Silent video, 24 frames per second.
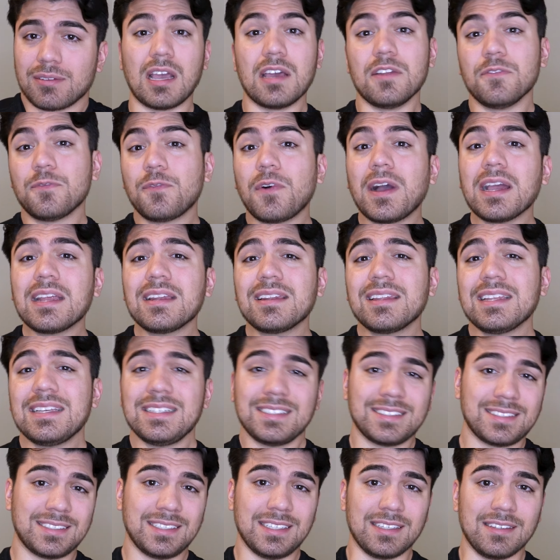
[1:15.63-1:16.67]
And finally,
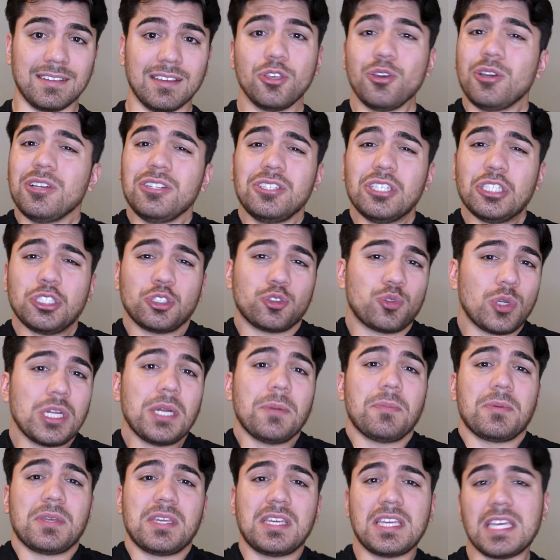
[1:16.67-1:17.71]
C, you can just straight
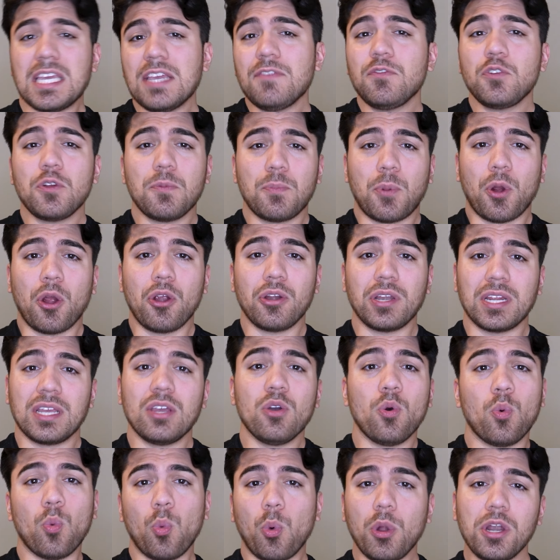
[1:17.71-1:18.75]
up give your party
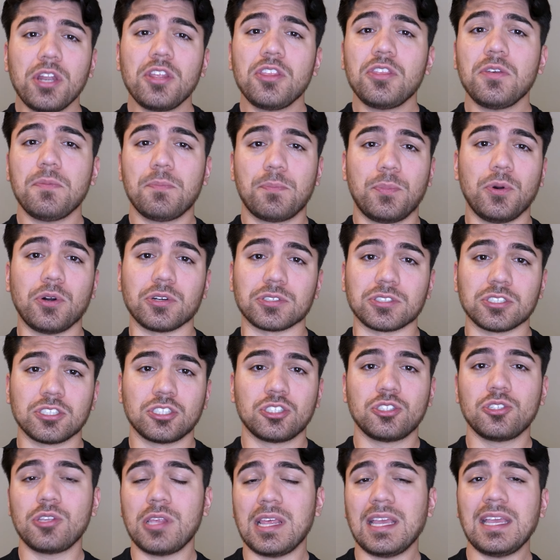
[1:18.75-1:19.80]
one of the books
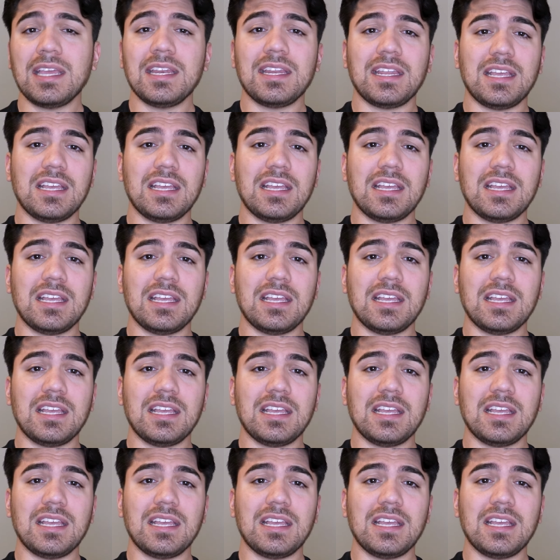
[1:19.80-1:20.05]
so they can